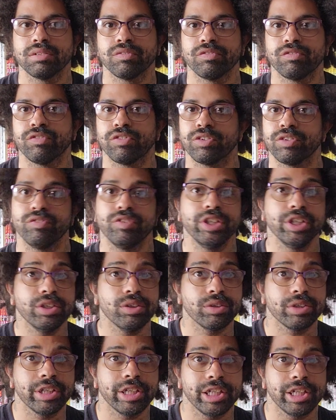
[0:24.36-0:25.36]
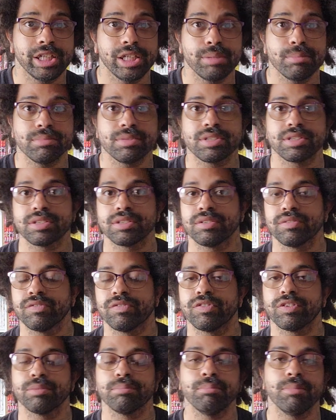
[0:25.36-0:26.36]
for video games,
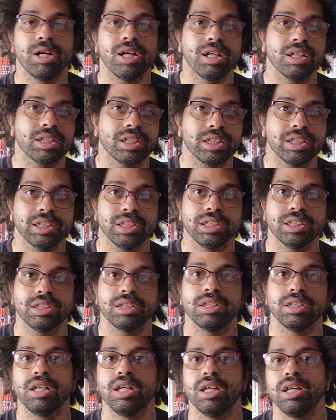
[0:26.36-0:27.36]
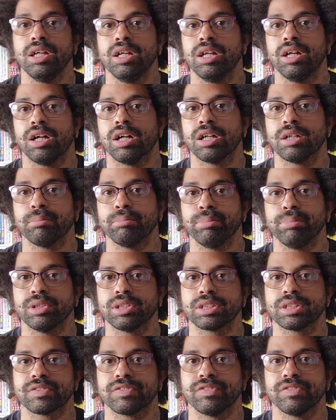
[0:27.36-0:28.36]
for manga, art
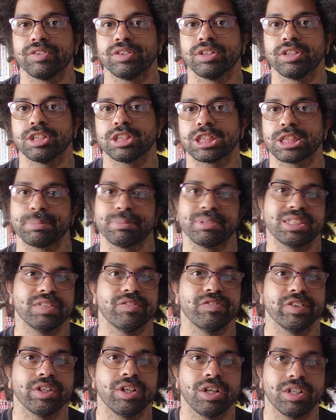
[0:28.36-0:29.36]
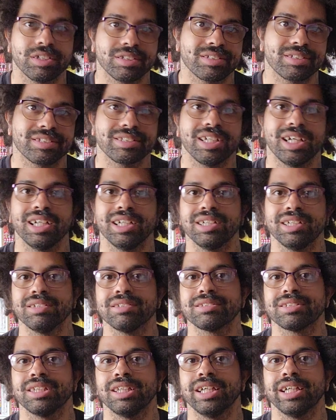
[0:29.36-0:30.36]
books for specific art
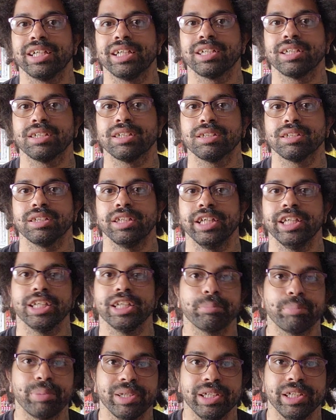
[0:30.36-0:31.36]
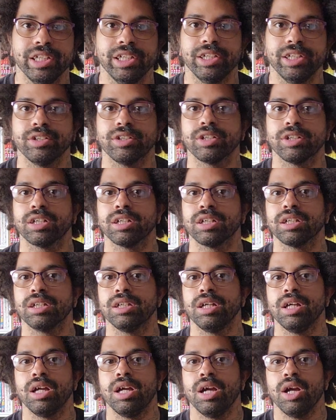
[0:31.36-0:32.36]
styles like ink pen or
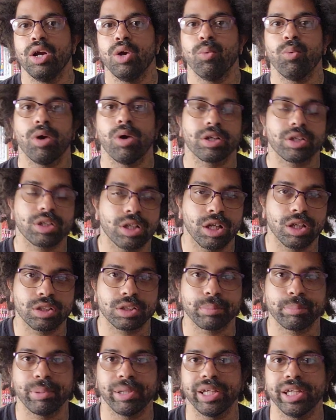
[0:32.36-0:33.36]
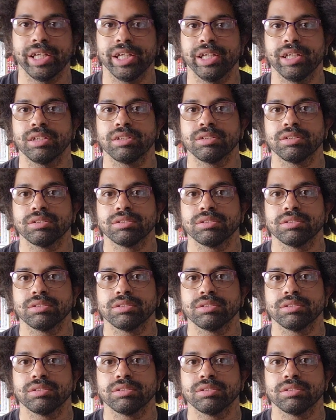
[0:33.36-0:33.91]
watercolor paint,